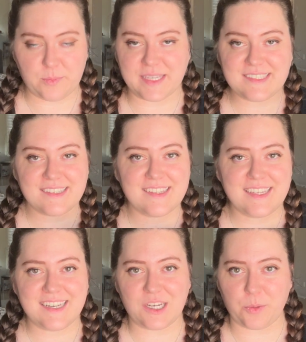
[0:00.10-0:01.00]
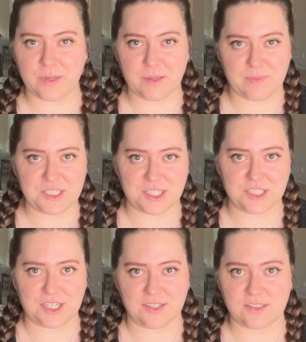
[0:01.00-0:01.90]
basically, in an open
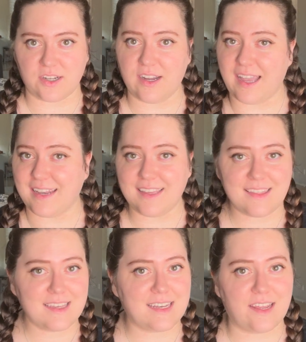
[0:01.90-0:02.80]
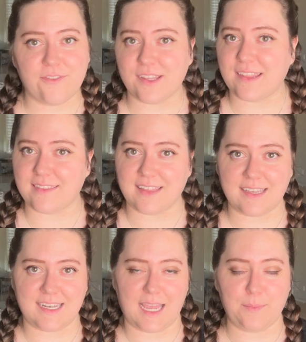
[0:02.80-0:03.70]
admission shelter, anything and everything
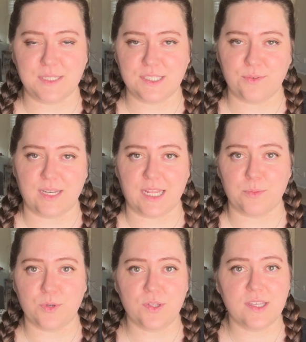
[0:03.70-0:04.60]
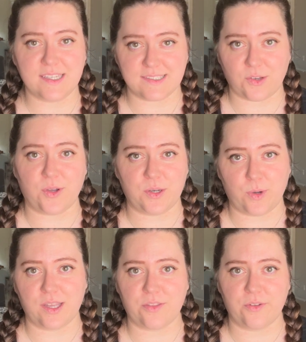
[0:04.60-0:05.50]
that can happen to an animal is going to
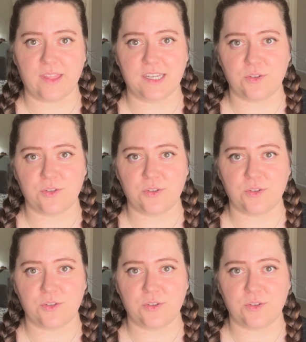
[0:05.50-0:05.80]
walk through that